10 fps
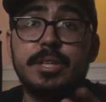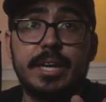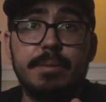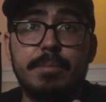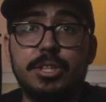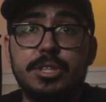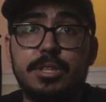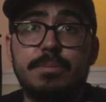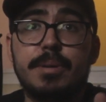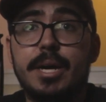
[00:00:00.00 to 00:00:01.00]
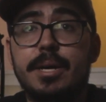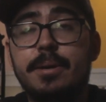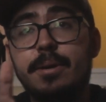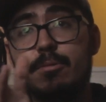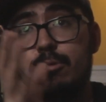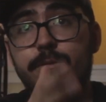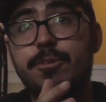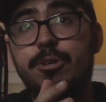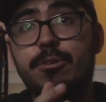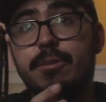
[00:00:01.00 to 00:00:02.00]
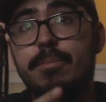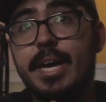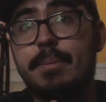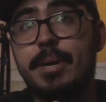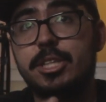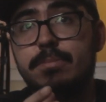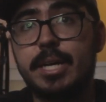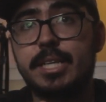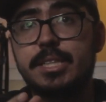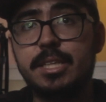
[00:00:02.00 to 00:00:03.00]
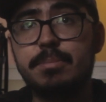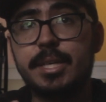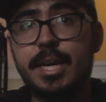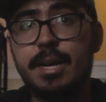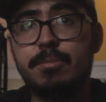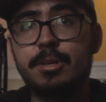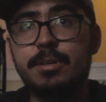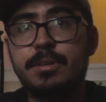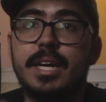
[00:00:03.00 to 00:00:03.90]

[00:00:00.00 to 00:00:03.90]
Like I mentioned, my review of the Blackmagic Pocket Cinema Camera.